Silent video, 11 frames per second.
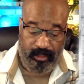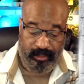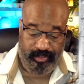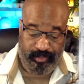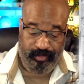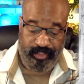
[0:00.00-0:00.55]
The
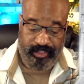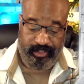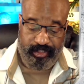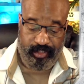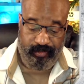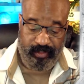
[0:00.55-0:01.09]
jury is
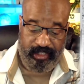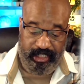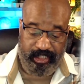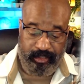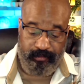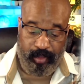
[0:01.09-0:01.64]

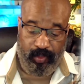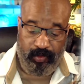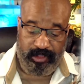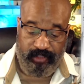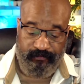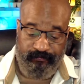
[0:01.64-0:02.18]
currently
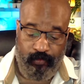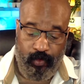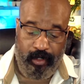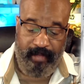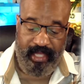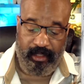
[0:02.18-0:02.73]
composed of
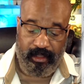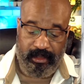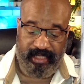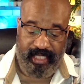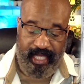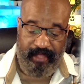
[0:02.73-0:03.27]
four
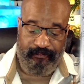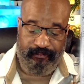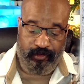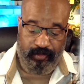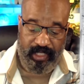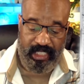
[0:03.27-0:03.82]
males and
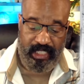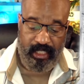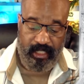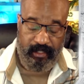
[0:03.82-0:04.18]
three